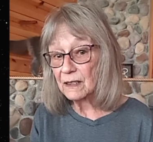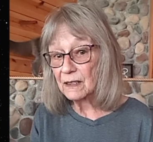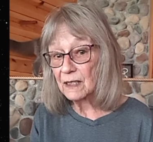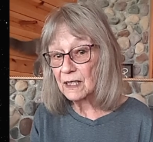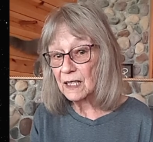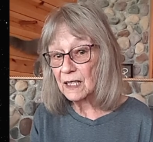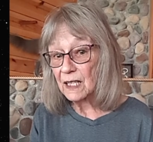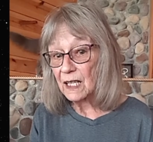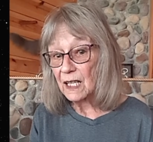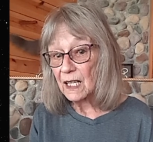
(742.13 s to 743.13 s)

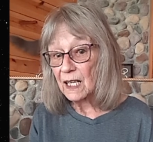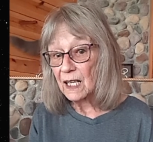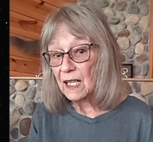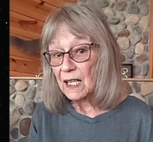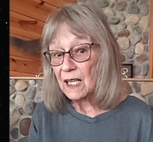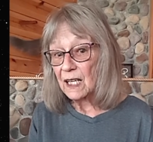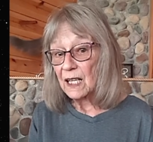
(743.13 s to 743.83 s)
No one is speaking in this clip.